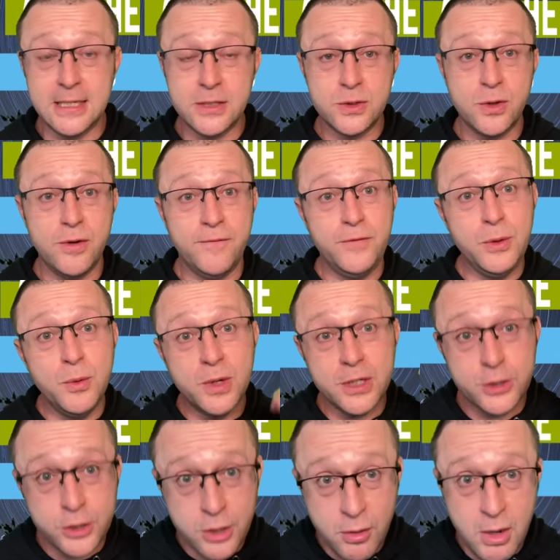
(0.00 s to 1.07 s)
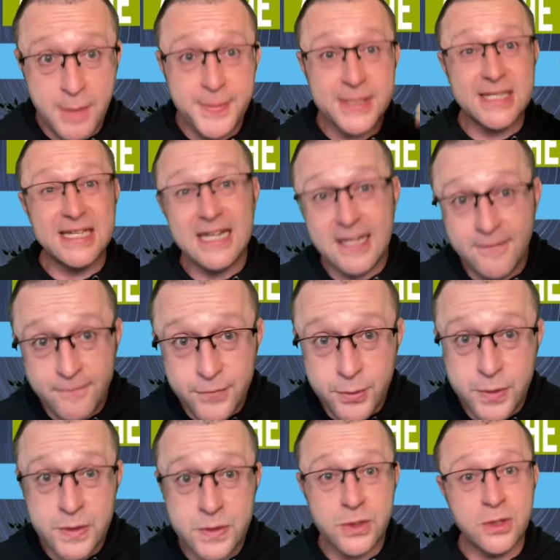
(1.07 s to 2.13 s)
So if you want to show up as an
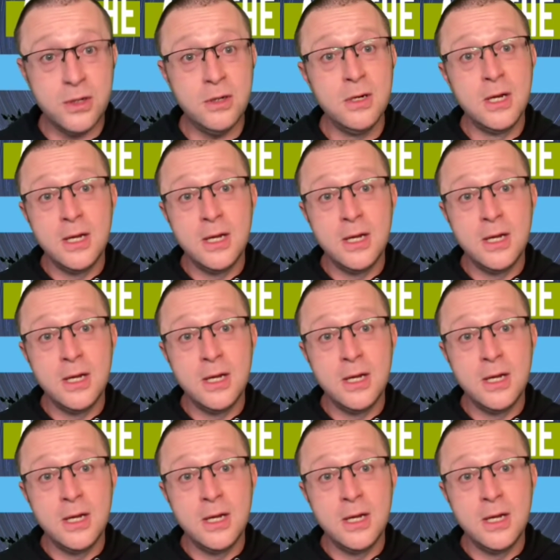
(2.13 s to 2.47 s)
influencer,